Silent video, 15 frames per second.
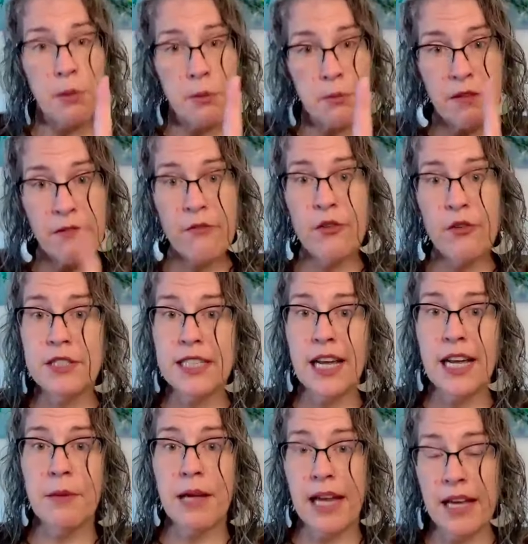And I remember the first
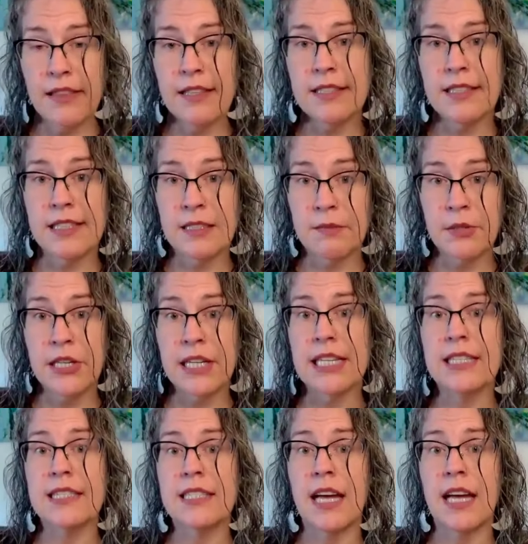time I had this
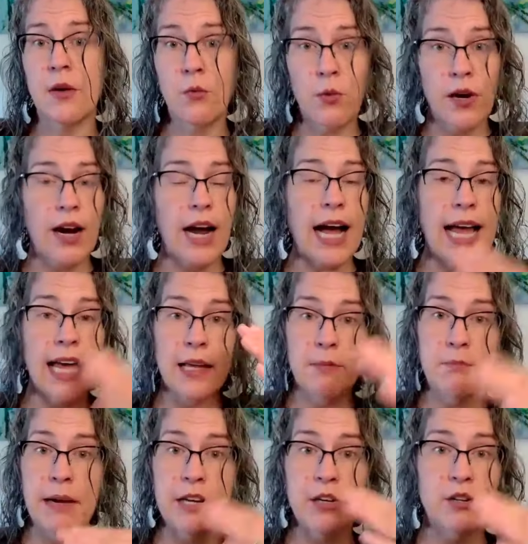experience where I
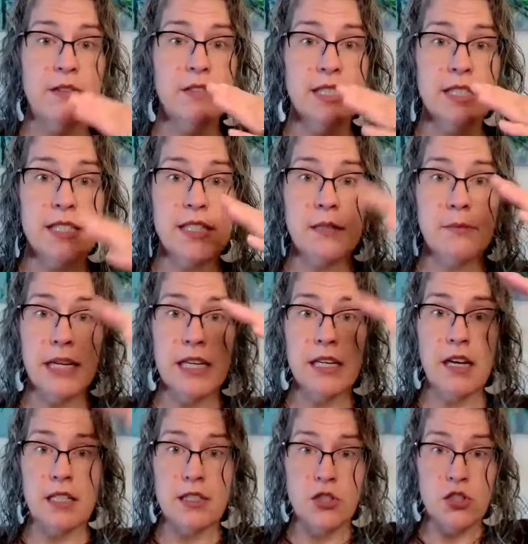had my nervous system
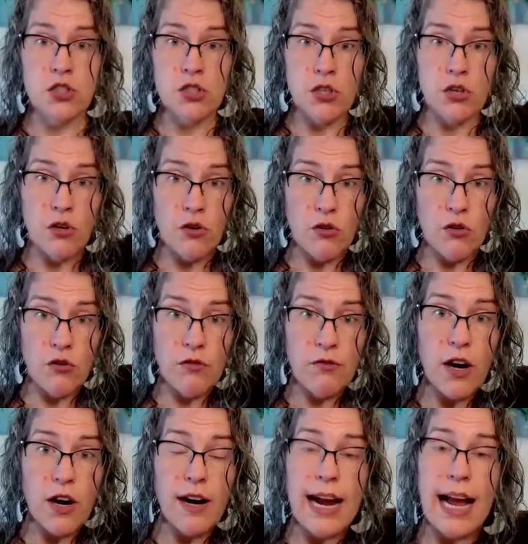had gotten
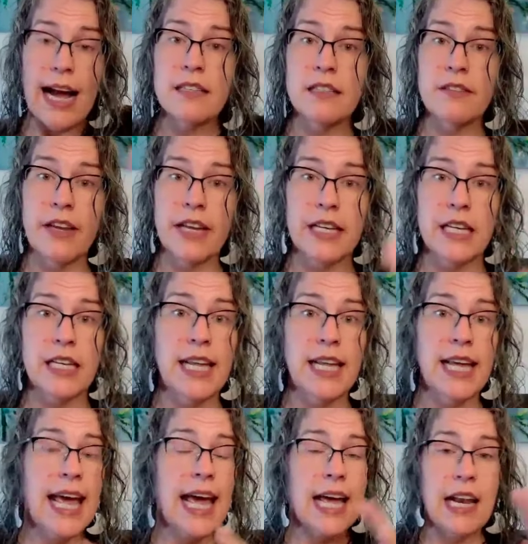so far activated
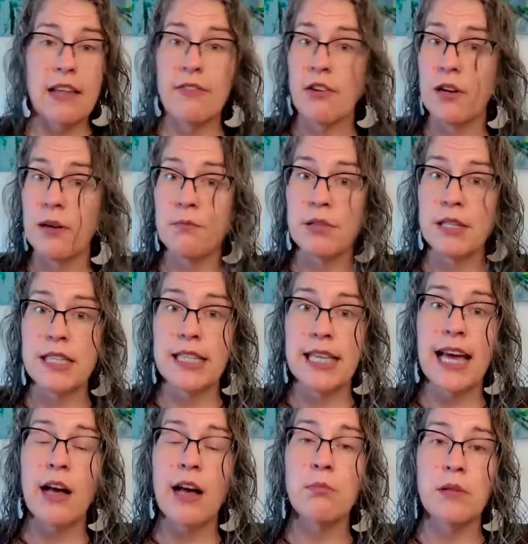and I felt
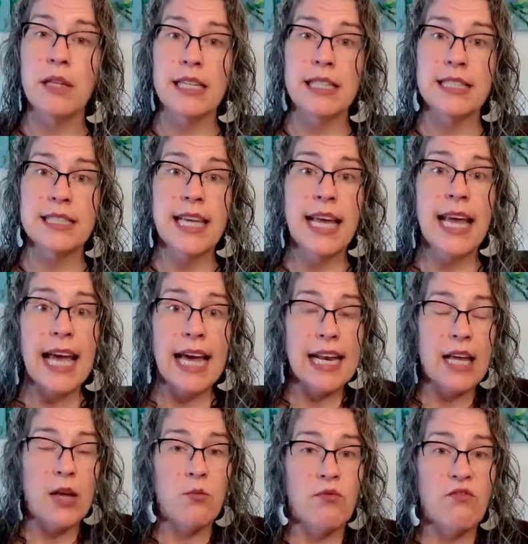completely helpless.
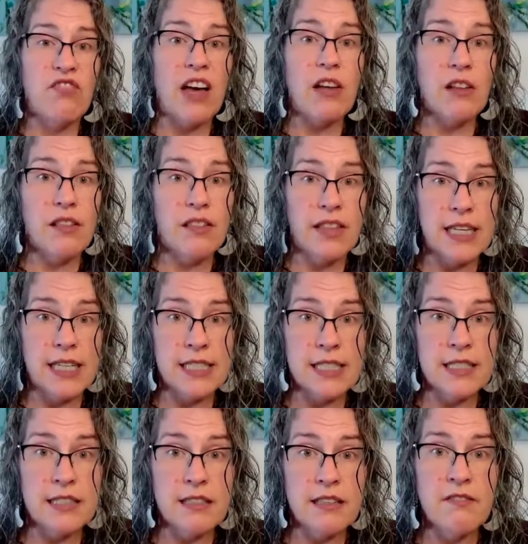And I felt
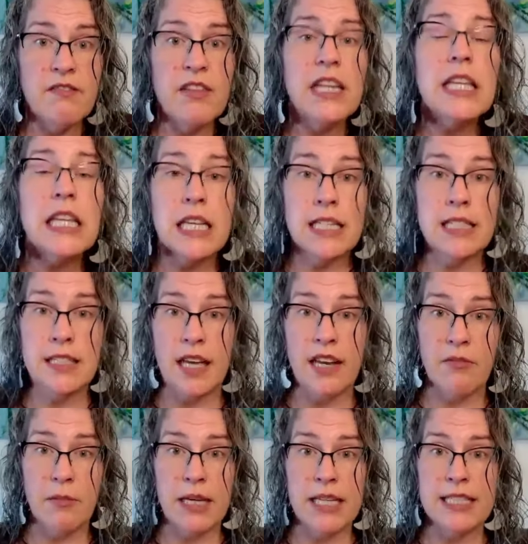this feeling
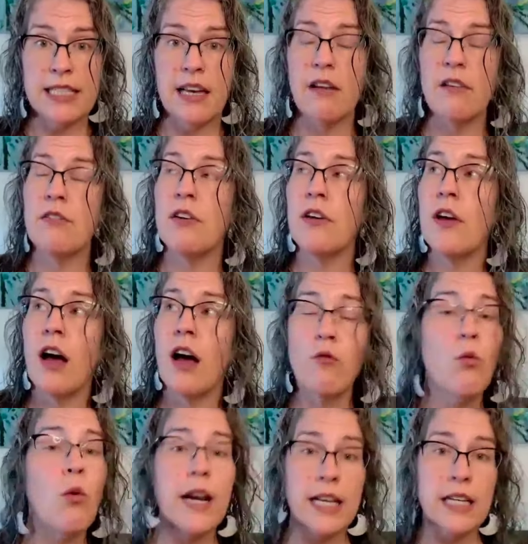inside of myself
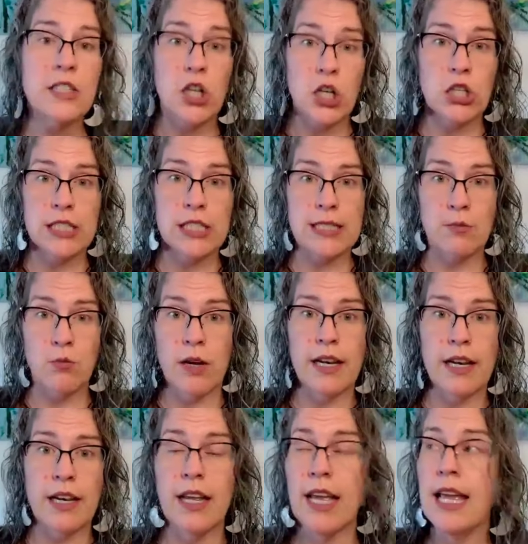of wanting to hurt
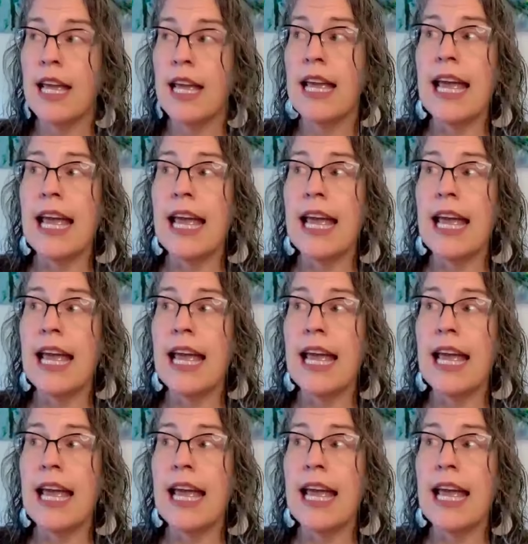someone.